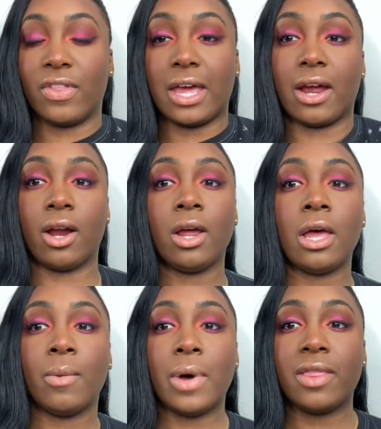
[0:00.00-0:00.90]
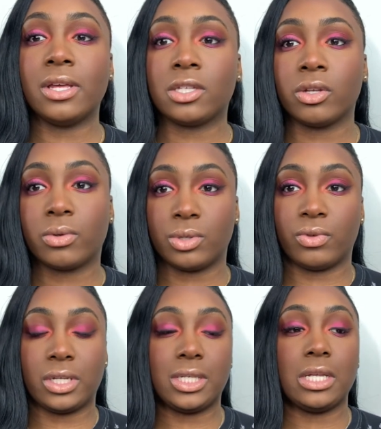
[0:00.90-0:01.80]
there, but this look was
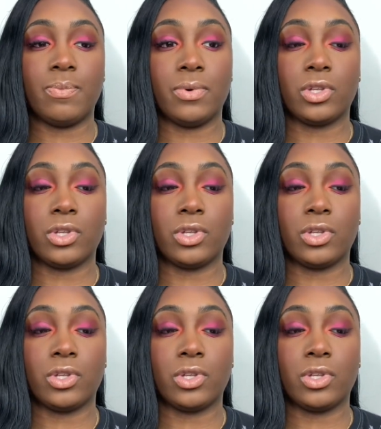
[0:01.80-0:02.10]
really simple.